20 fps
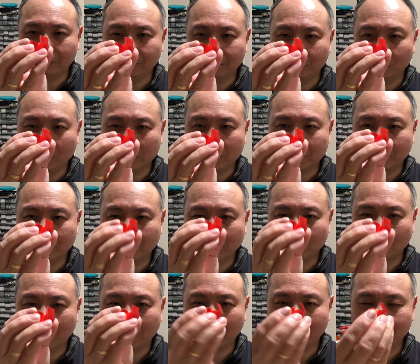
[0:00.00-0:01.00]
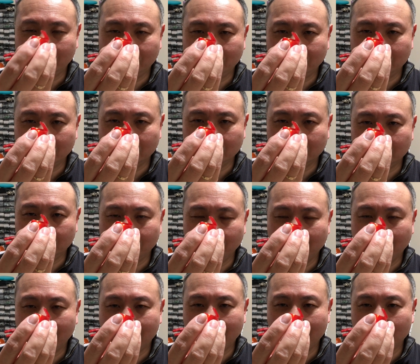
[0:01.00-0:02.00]
which you want to
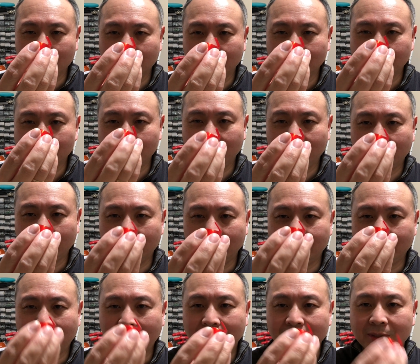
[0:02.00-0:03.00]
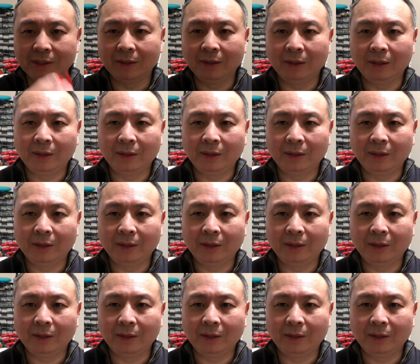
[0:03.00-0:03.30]
make those flutter valves